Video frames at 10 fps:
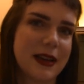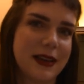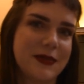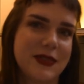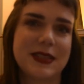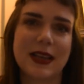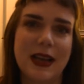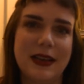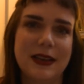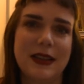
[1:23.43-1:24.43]
I have
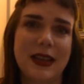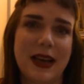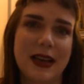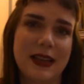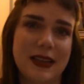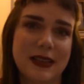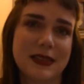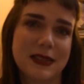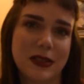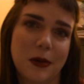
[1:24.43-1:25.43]
decided that it is
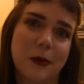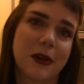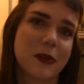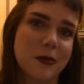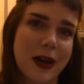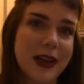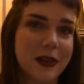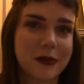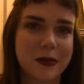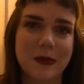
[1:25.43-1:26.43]
still
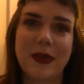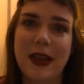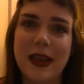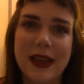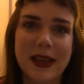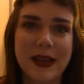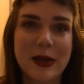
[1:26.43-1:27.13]
worthwhile for me